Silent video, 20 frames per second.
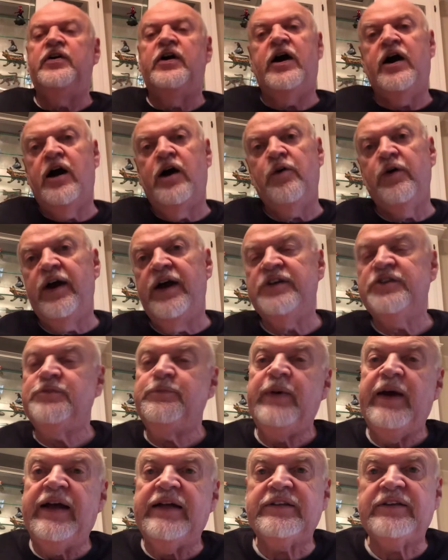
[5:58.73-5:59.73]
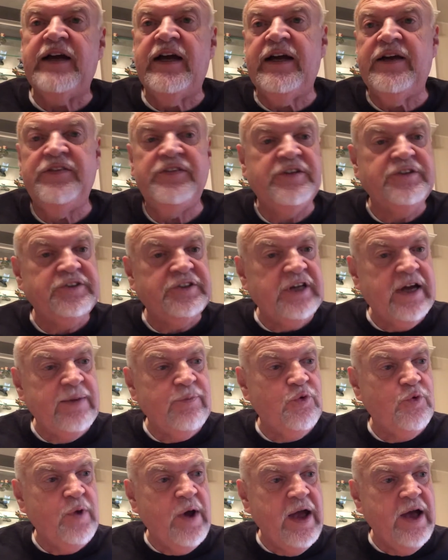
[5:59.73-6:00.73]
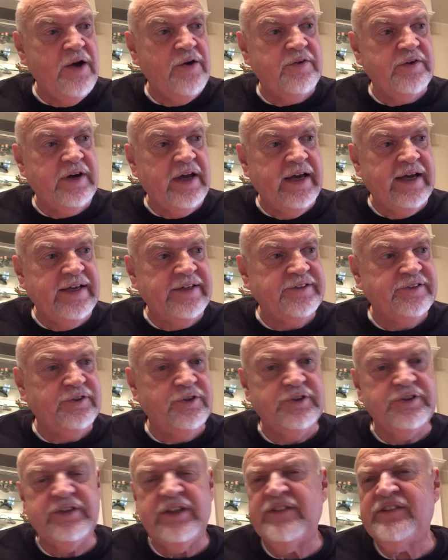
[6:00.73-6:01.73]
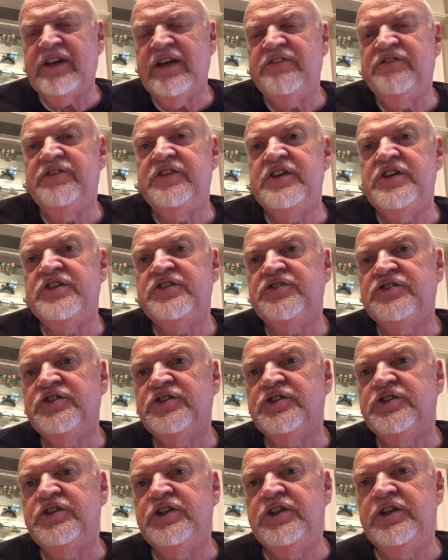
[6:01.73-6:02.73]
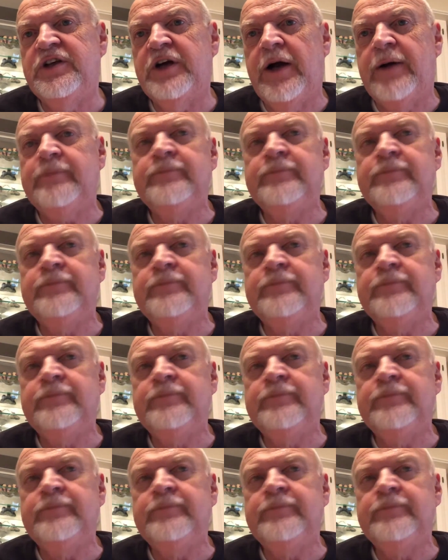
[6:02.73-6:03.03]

horror aspect, and this time around, I guess it looks like they finished the